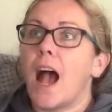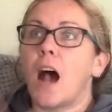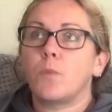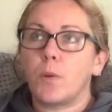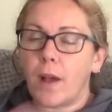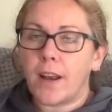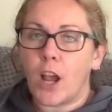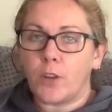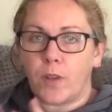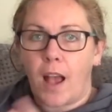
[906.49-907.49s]
and we went
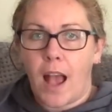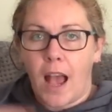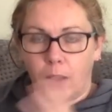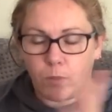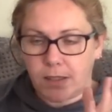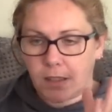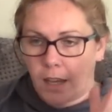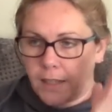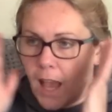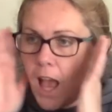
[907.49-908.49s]
over and we
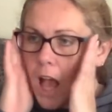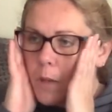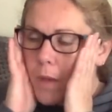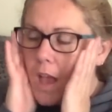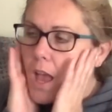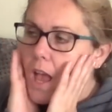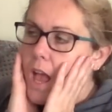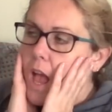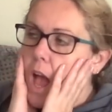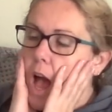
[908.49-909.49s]
started it up.
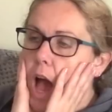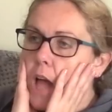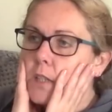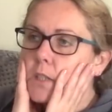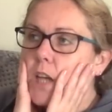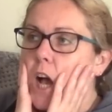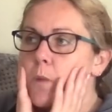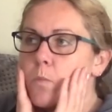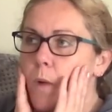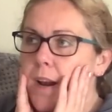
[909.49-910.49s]
And
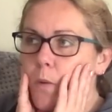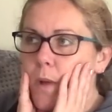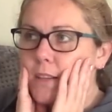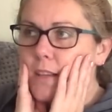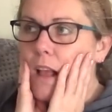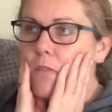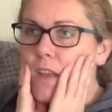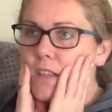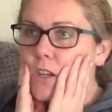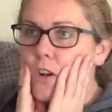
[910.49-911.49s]
when I went down
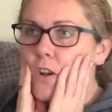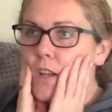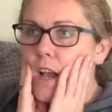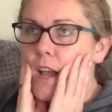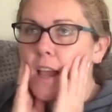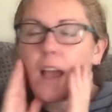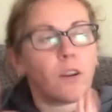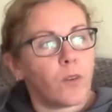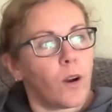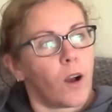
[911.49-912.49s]
there to look at it, I
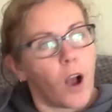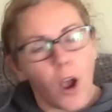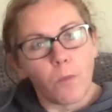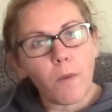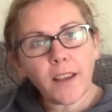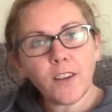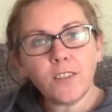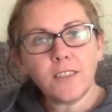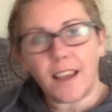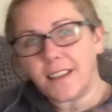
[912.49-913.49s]
thought, oh my
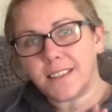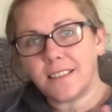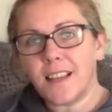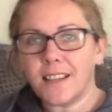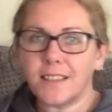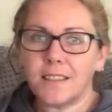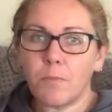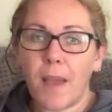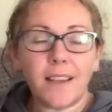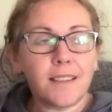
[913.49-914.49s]
goodness, this is
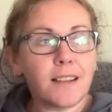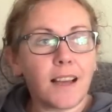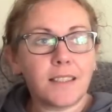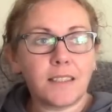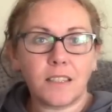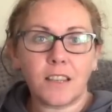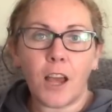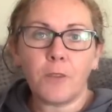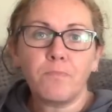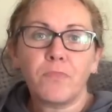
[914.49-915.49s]
amazing. I didn't
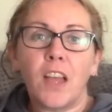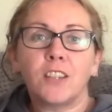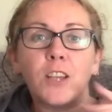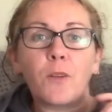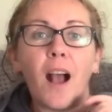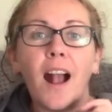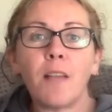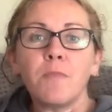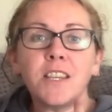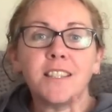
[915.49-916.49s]
know. So
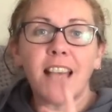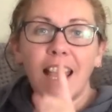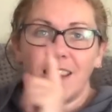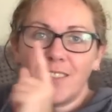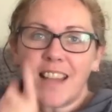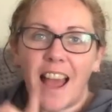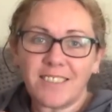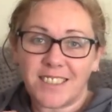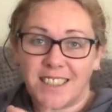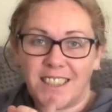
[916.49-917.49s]
let me take you
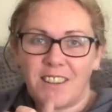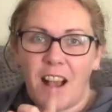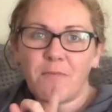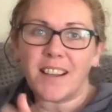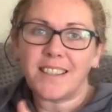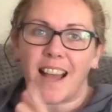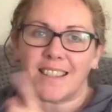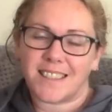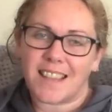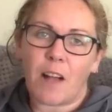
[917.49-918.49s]
down to my
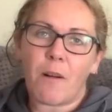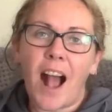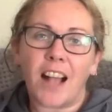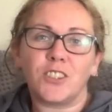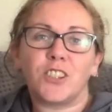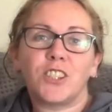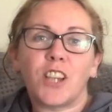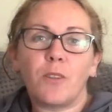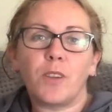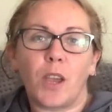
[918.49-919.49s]
dad's now and
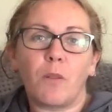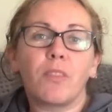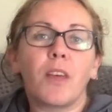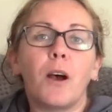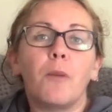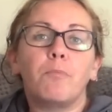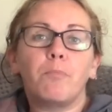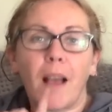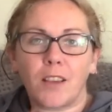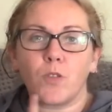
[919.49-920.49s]
show you the
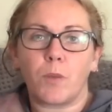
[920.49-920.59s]
battery